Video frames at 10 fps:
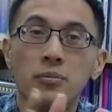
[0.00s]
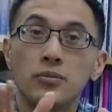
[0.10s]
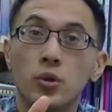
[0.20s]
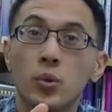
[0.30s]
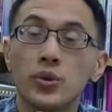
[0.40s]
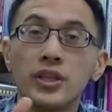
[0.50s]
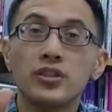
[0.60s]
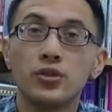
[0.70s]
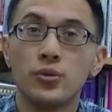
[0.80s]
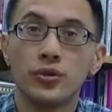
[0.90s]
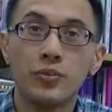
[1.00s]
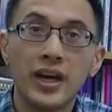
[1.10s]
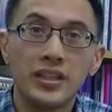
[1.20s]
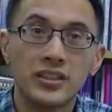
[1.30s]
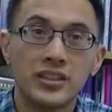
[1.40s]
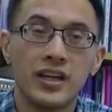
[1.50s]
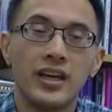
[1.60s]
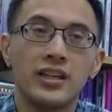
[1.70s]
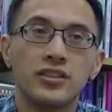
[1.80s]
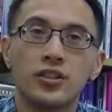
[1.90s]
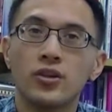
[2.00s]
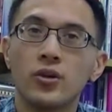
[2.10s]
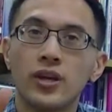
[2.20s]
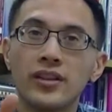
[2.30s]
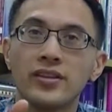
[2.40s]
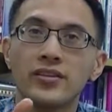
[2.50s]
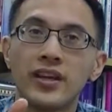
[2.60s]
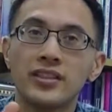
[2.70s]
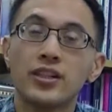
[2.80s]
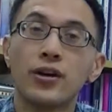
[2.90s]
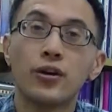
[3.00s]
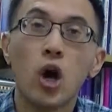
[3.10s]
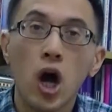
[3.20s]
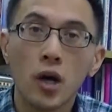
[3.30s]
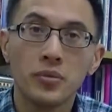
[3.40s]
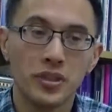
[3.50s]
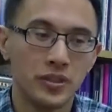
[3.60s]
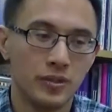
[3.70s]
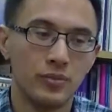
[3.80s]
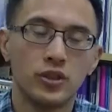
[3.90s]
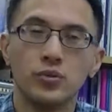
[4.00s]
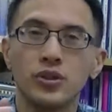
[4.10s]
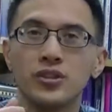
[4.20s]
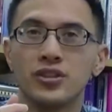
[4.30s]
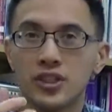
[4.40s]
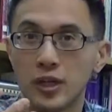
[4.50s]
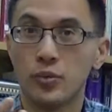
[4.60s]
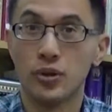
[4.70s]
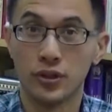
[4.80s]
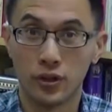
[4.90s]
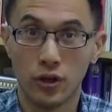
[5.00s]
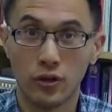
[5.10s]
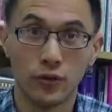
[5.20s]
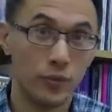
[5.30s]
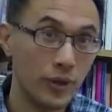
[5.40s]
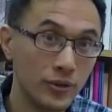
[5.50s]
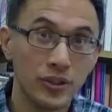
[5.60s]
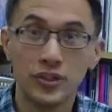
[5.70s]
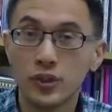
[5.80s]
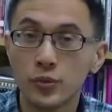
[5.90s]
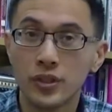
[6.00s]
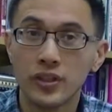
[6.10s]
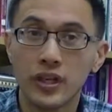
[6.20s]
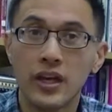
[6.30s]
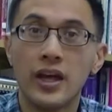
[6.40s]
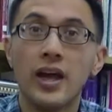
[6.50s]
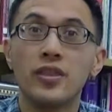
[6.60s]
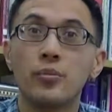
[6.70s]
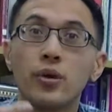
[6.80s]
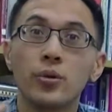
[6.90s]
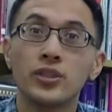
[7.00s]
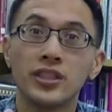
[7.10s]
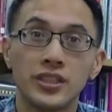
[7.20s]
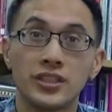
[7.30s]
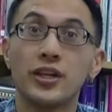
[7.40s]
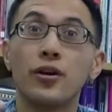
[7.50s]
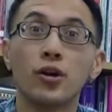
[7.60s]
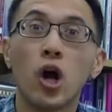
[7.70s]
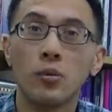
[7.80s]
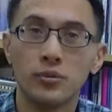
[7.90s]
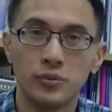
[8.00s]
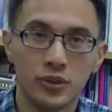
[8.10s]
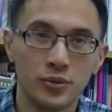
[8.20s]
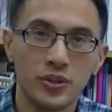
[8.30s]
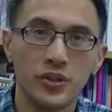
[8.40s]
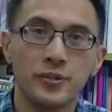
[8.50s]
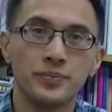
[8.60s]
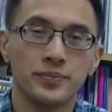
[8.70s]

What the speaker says: So what we can do with mice is to look at the things that are common between the skateboard and the car, or the mouse and the human, and the processes that are common between them.